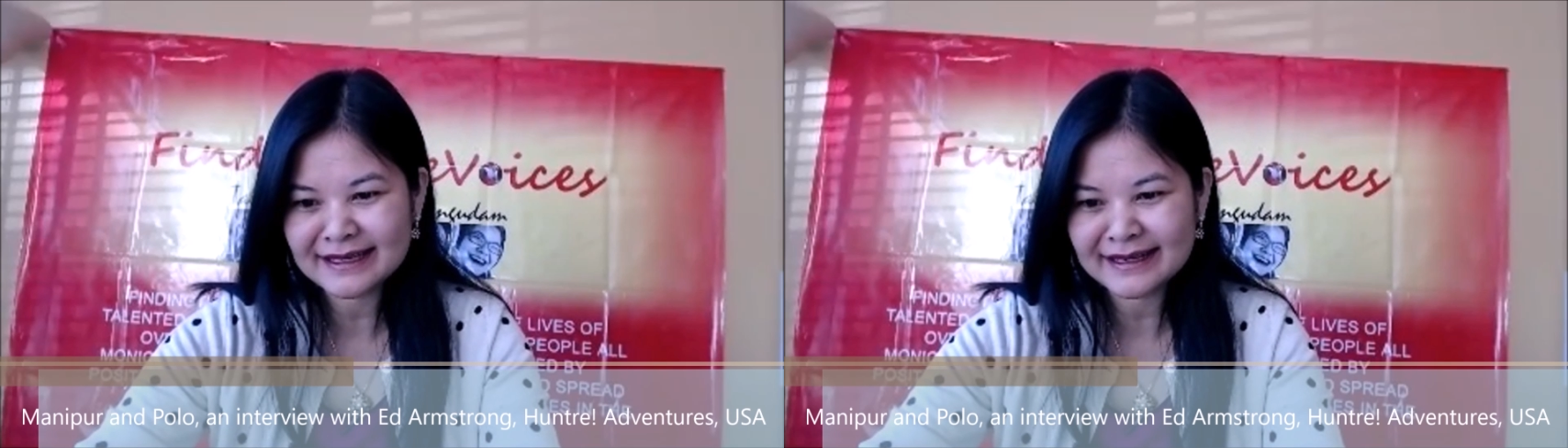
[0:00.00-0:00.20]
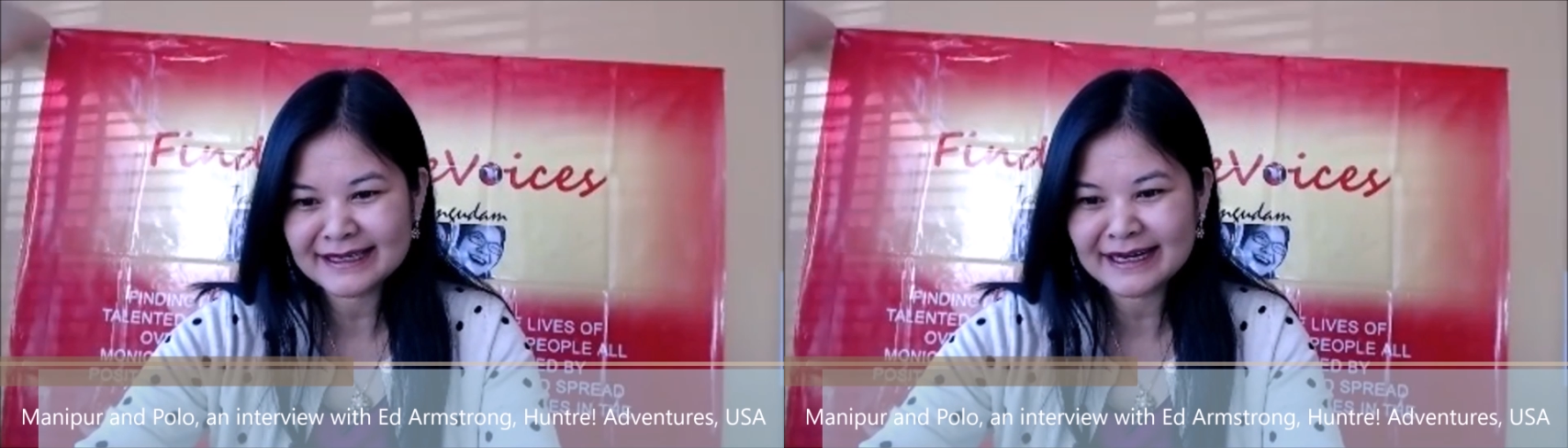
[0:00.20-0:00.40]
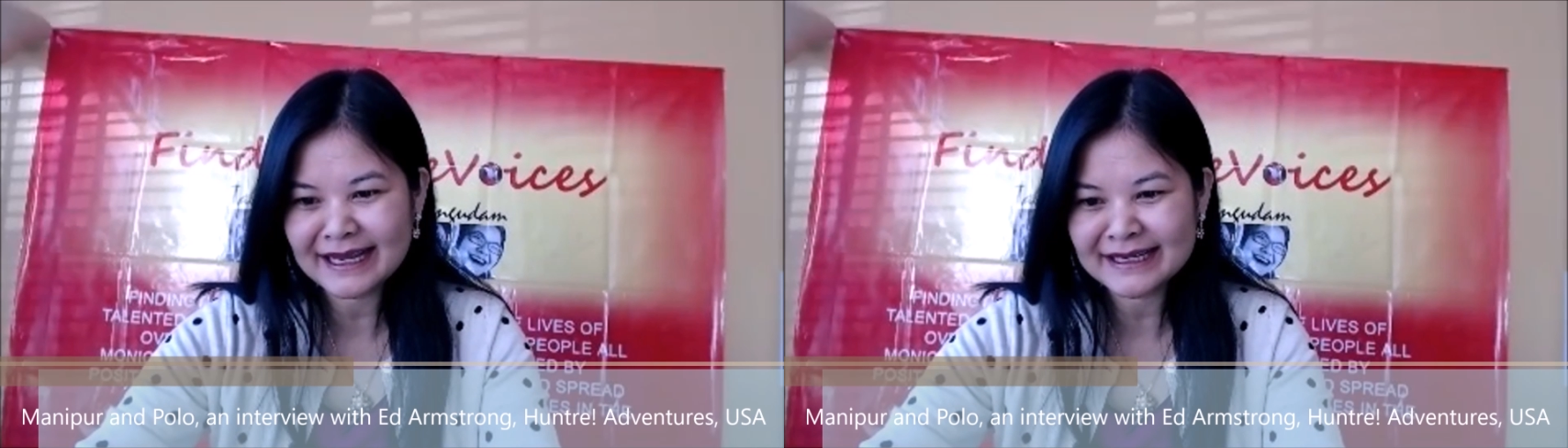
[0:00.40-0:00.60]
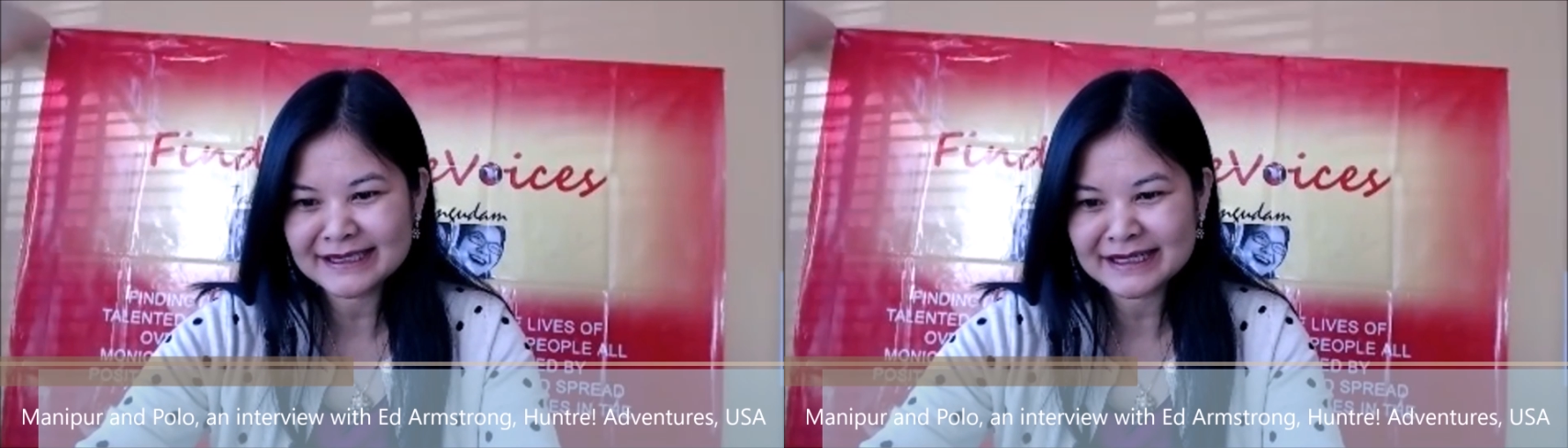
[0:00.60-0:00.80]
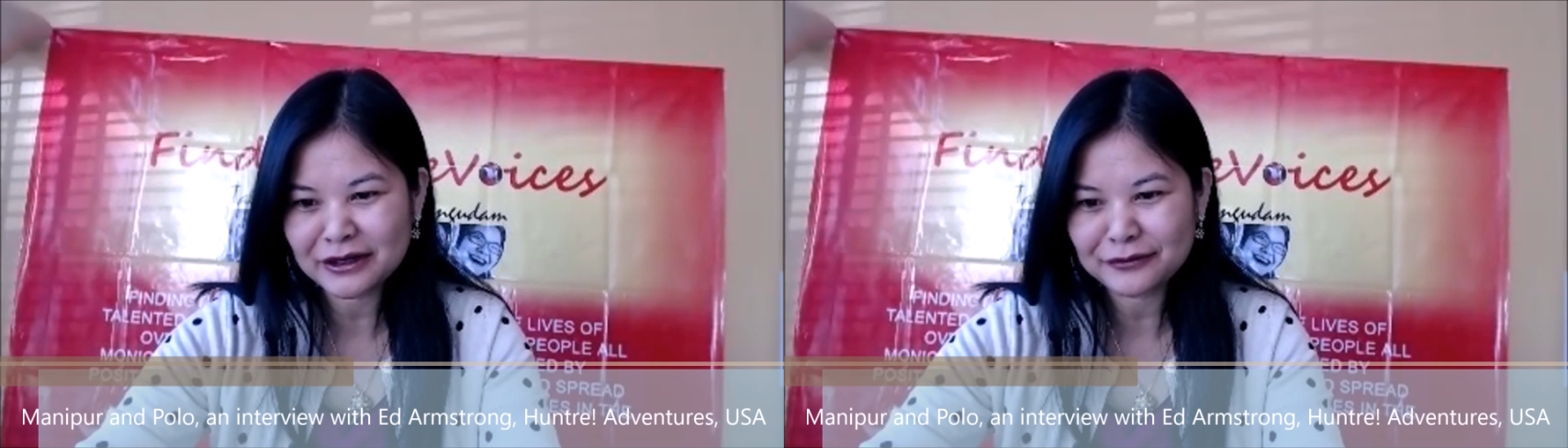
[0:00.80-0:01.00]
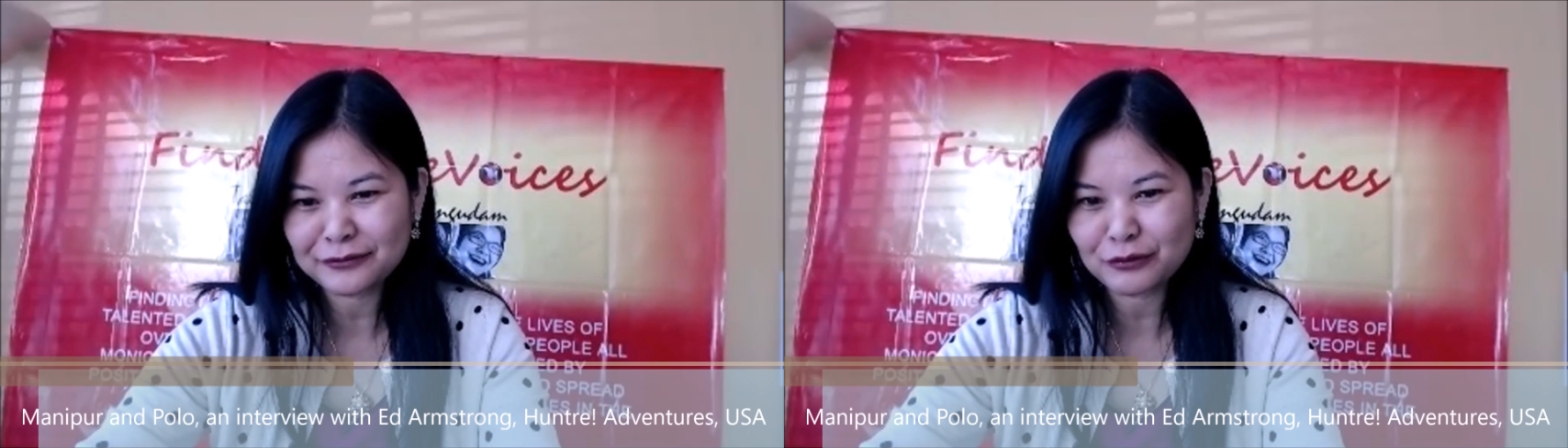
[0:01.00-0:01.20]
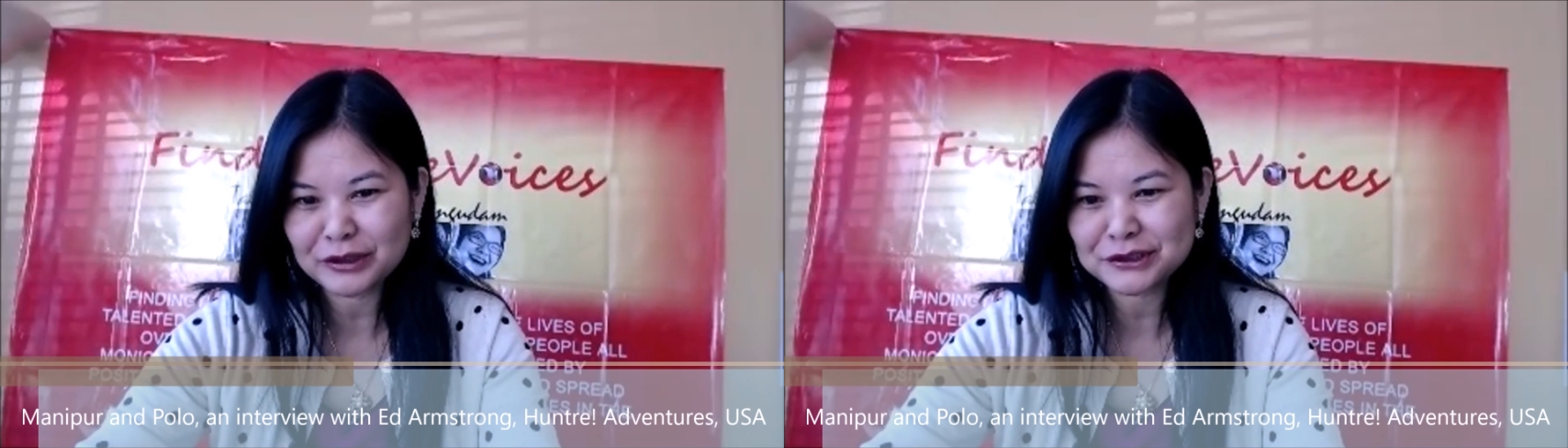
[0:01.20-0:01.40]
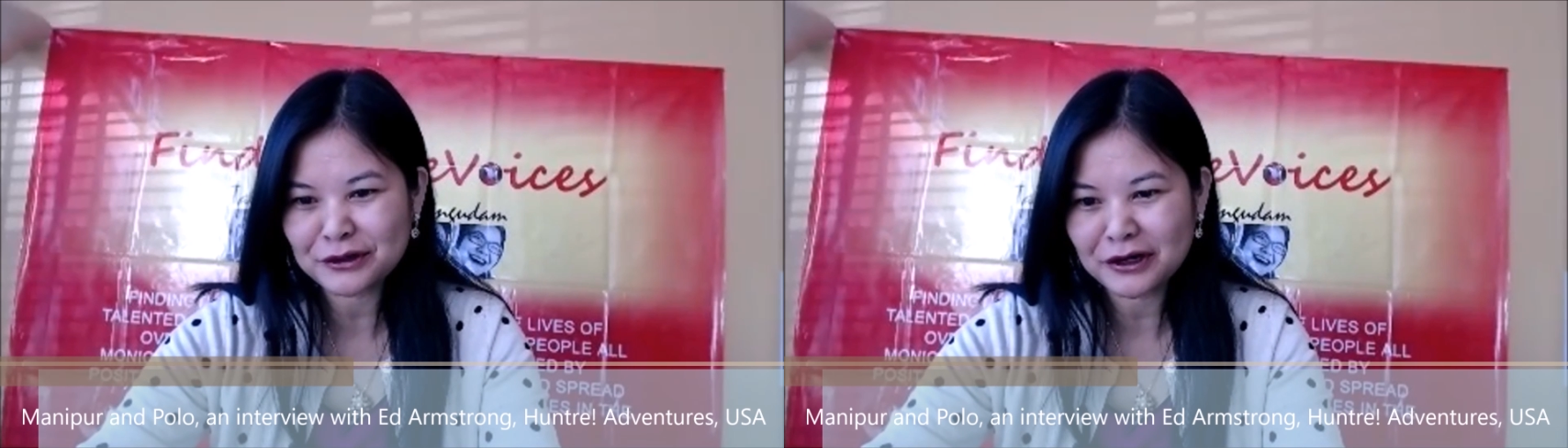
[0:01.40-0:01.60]
can get an idea of
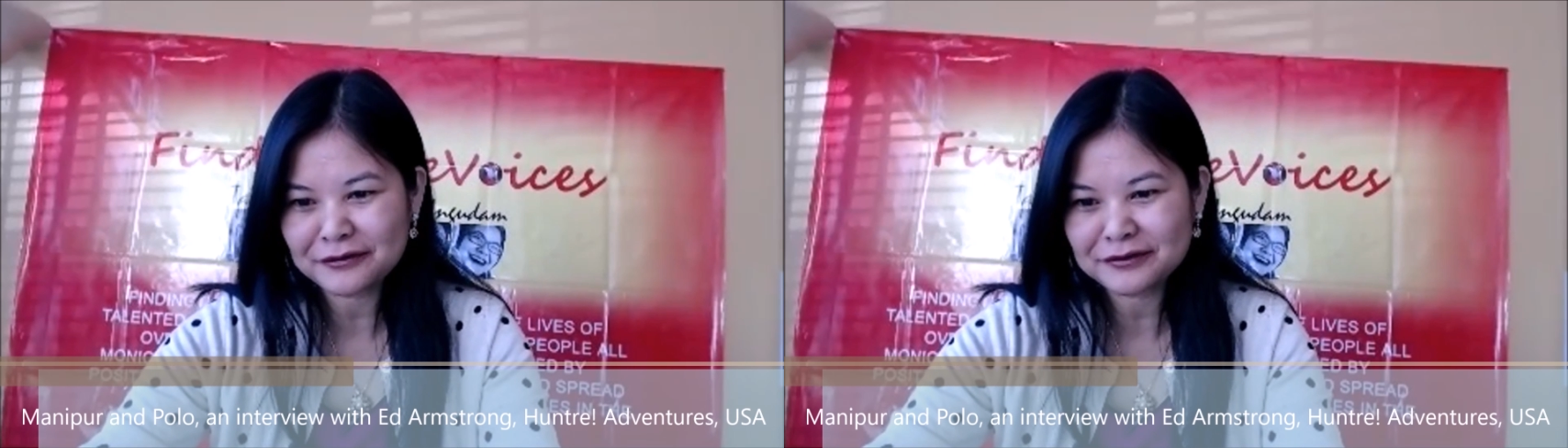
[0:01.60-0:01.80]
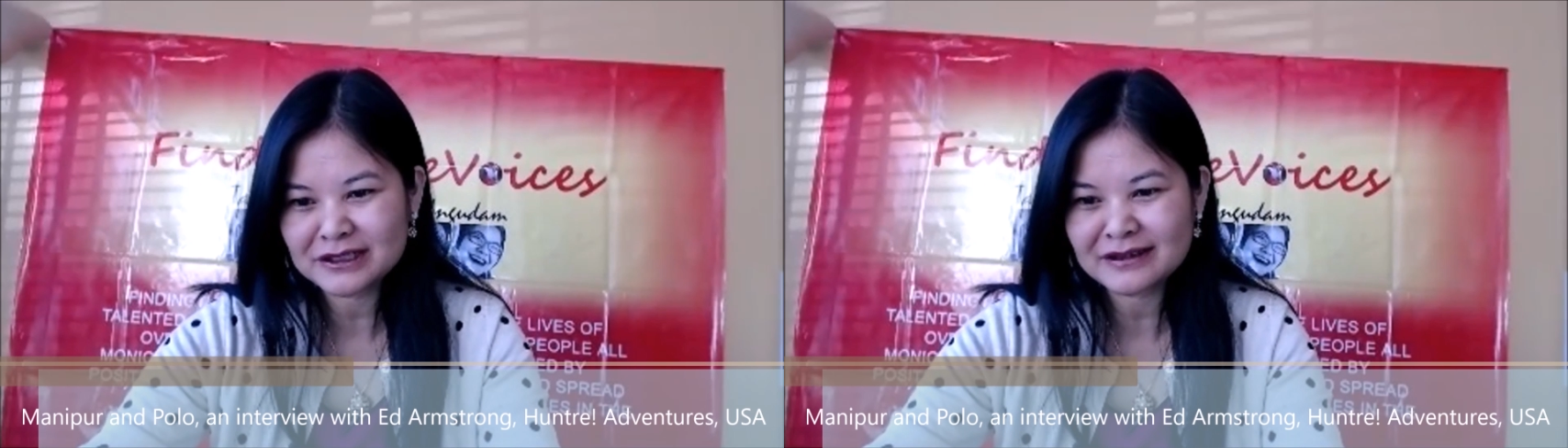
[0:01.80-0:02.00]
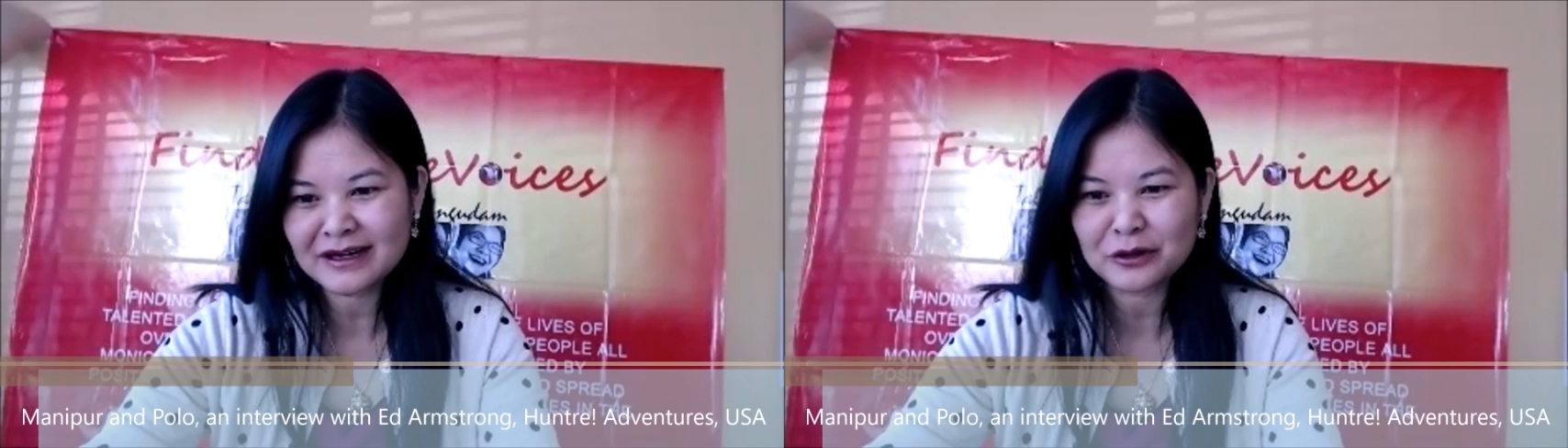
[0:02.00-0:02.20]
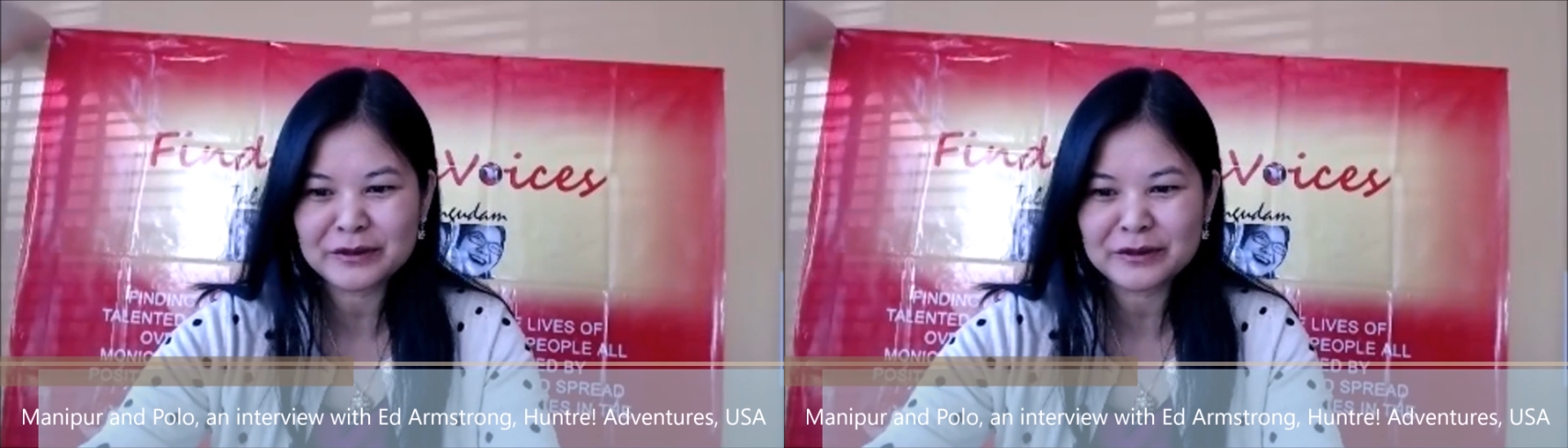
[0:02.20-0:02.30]
what you offer,